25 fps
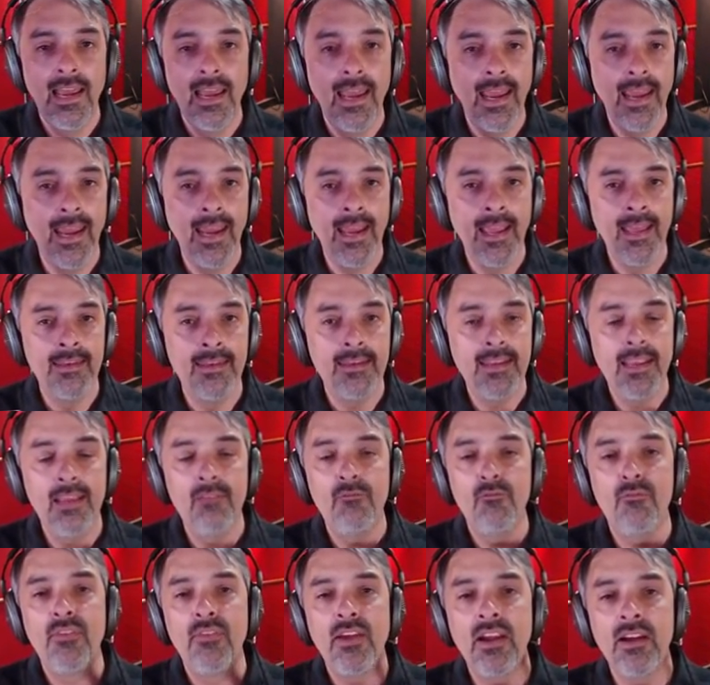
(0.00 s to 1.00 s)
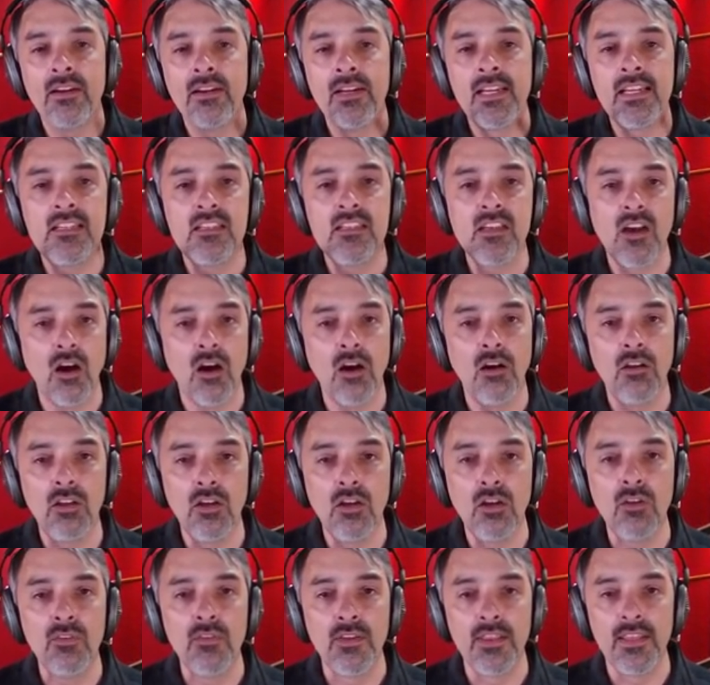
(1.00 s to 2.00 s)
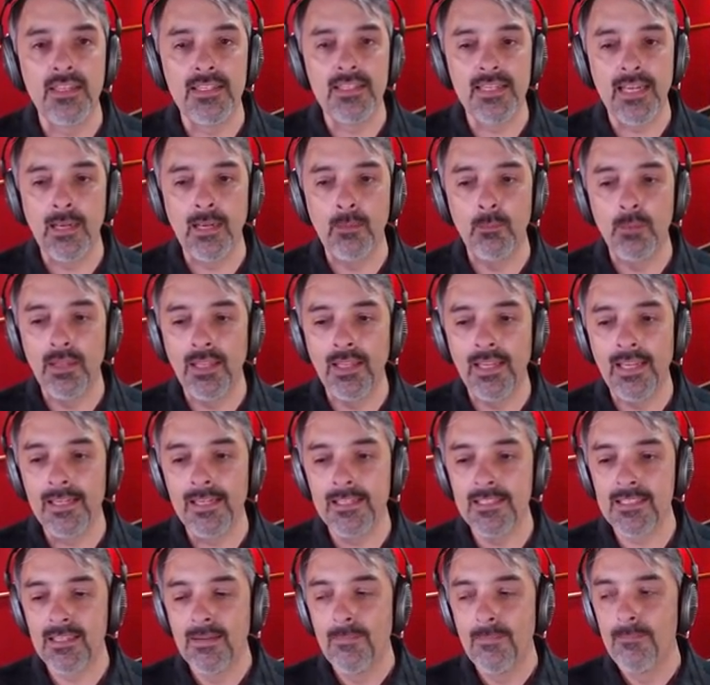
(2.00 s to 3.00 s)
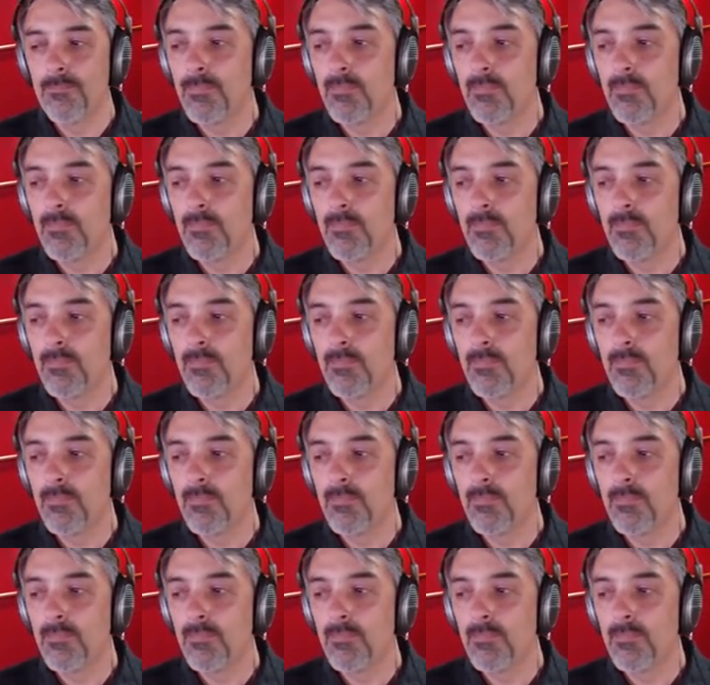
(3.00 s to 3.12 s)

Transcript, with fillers: And it varies all over the damn place.